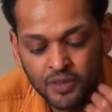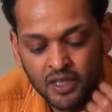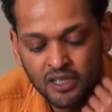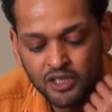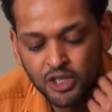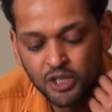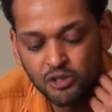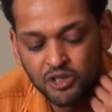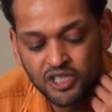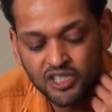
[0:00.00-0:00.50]

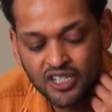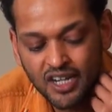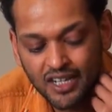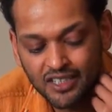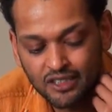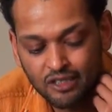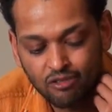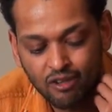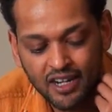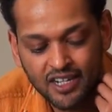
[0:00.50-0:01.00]
chooses
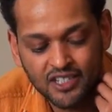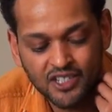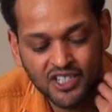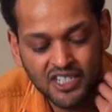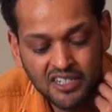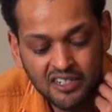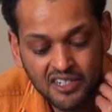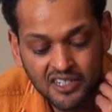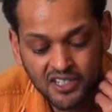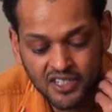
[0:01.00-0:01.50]
not to write a
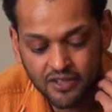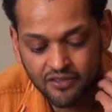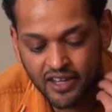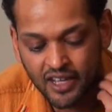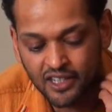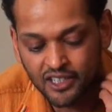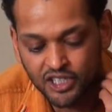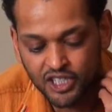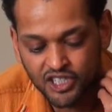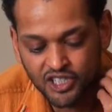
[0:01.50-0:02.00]
series of
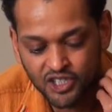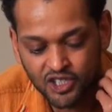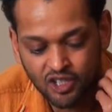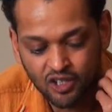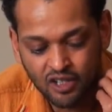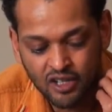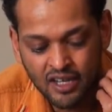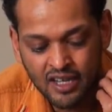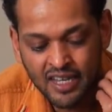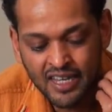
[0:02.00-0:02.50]
elegies
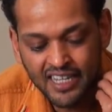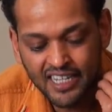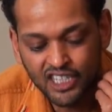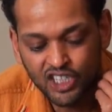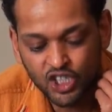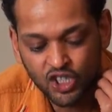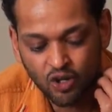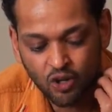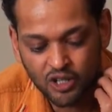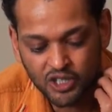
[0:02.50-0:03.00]
to
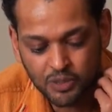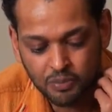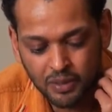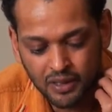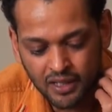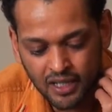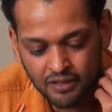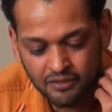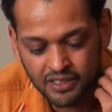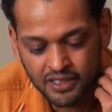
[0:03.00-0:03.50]
each lost
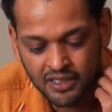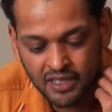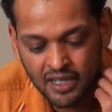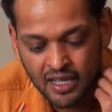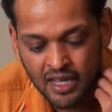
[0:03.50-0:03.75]
beloved,